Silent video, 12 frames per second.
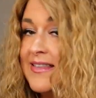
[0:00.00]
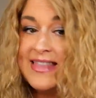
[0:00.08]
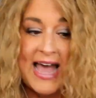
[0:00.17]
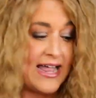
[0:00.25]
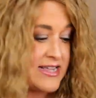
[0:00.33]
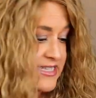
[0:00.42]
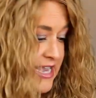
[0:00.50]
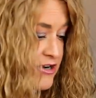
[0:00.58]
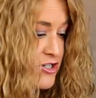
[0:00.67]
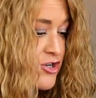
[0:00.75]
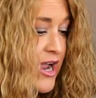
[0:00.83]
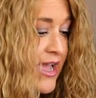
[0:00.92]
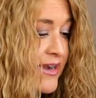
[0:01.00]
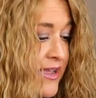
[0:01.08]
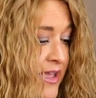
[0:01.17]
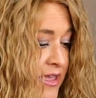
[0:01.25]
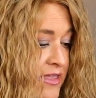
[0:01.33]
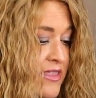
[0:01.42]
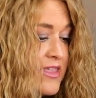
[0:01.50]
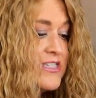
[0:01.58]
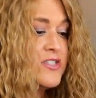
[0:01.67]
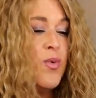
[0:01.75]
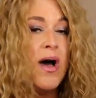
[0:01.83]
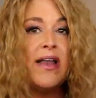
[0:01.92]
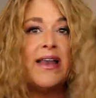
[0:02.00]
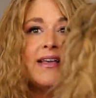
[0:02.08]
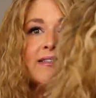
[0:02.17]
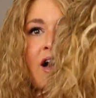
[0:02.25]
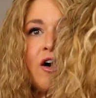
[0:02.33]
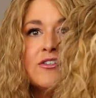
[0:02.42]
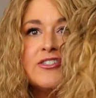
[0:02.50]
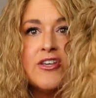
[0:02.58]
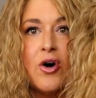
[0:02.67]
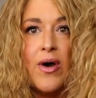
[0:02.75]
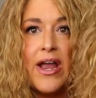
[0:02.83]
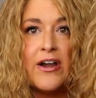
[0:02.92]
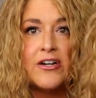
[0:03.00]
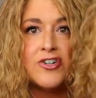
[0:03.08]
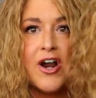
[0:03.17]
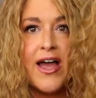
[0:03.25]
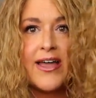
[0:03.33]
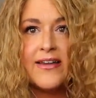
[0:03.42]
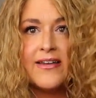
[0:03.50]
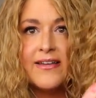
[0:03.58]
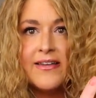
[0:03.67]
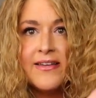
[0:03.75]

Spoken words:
That is air dried. This one is also air dried.